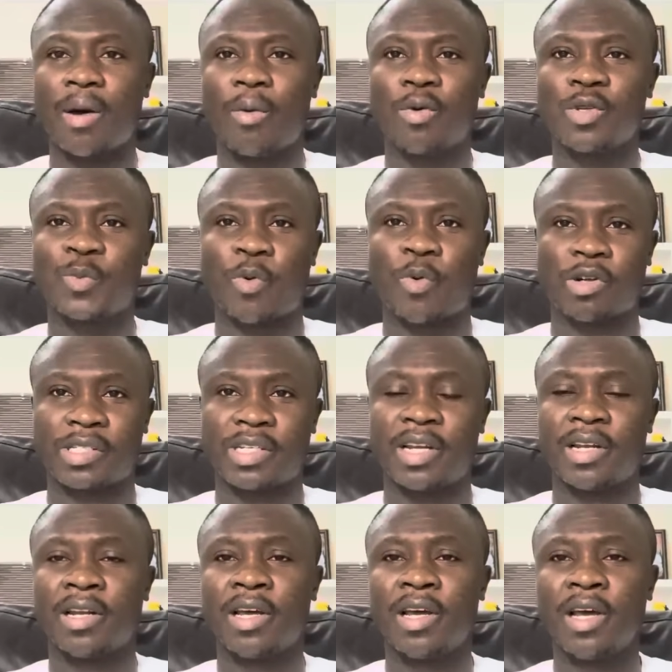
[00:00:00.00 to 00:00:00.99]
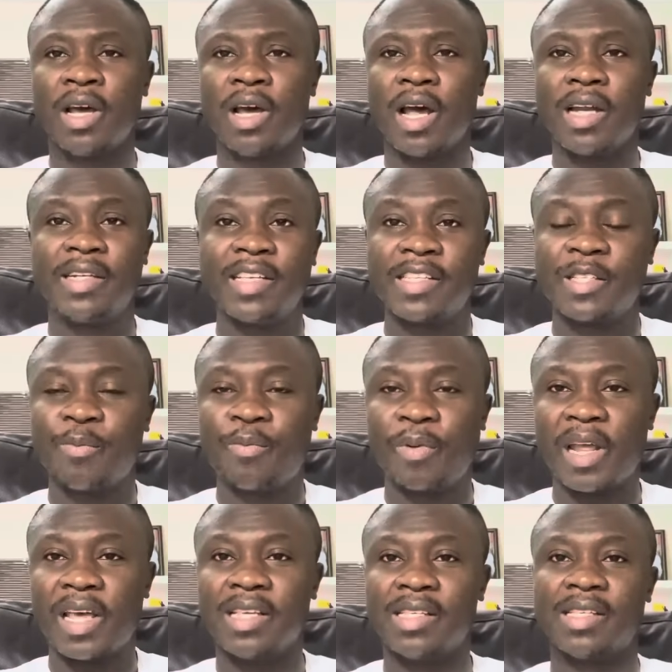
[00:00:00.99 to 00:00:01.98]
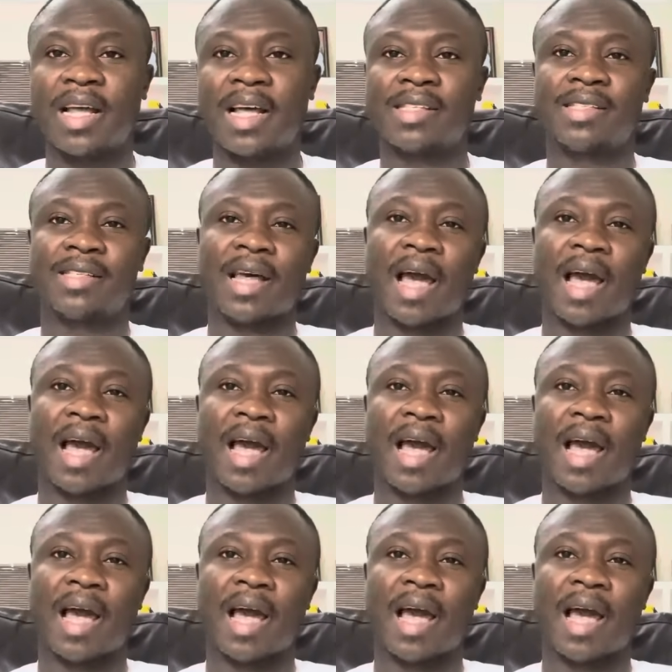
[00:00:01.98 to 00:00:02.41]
sporting disciplines that